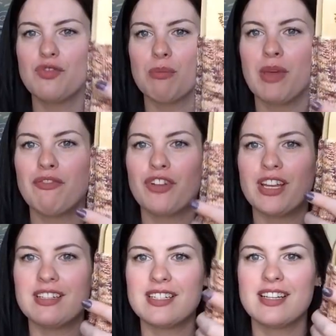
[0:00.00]
from my
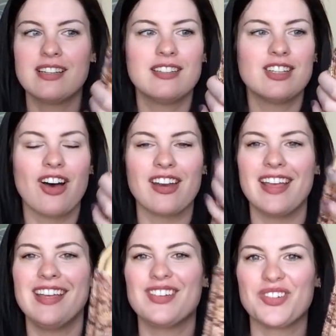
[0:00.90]
friend
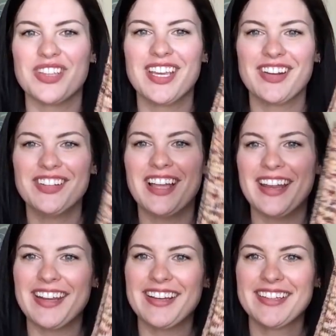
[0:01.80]
Donna in North
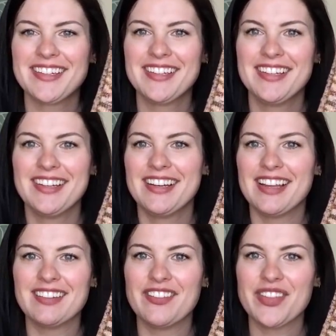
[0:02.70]
Carolina.
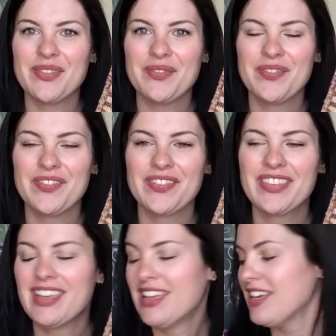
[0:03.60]
I love them.
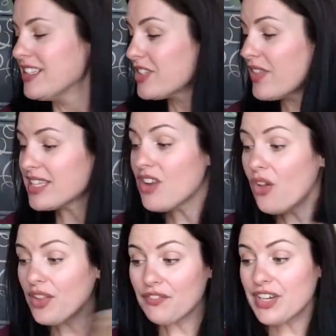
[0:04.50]
So that's the
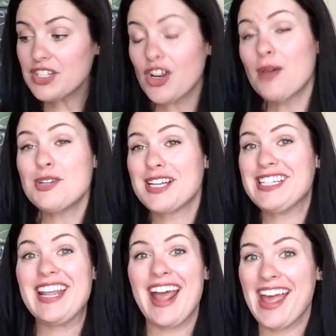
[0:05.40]
only finished object
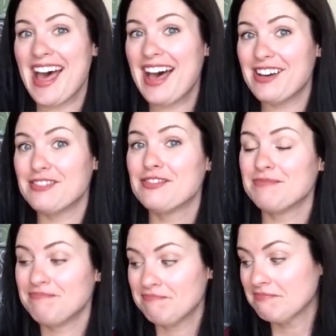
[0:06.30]
that I have.
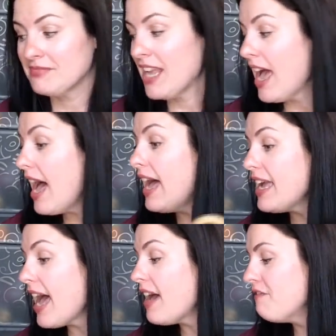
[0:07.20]
I
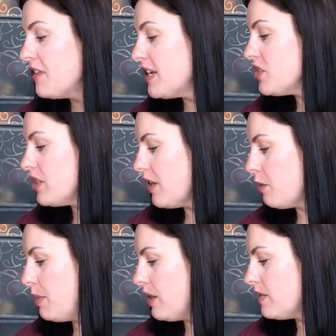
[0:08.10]
have finished
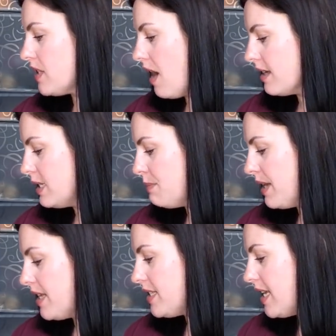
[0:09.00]
another pair of socks,
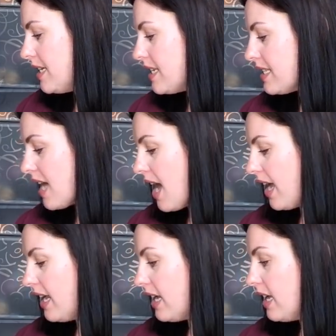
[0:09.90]
but it's a
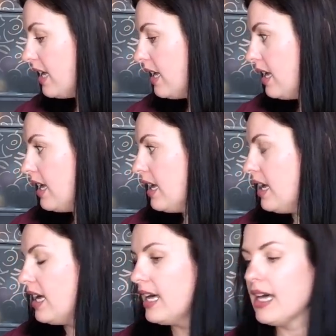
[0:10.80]
design
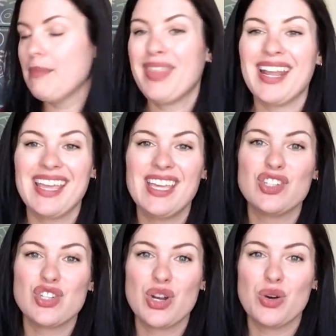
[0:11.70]
um, that I
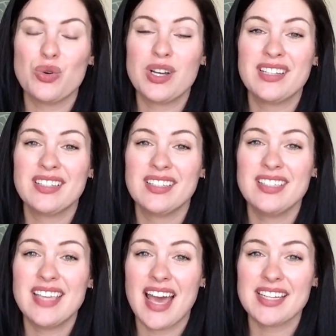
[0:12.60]
can't show
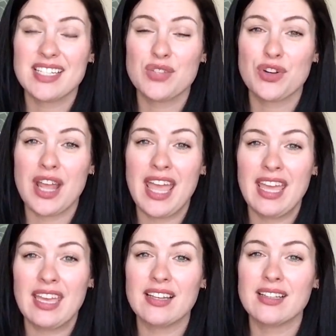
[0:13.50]
yet. It's for
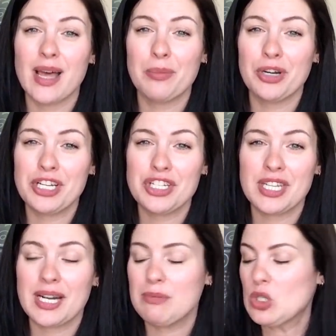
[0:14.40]
a
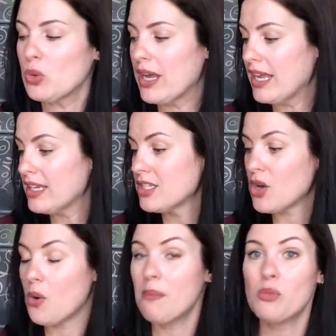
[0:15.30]
collaboration that I'm doing.
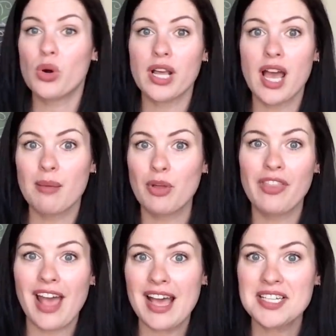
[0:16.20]
So more to come
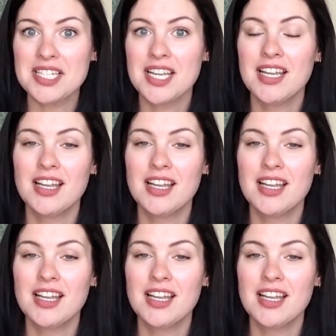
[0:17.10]
on that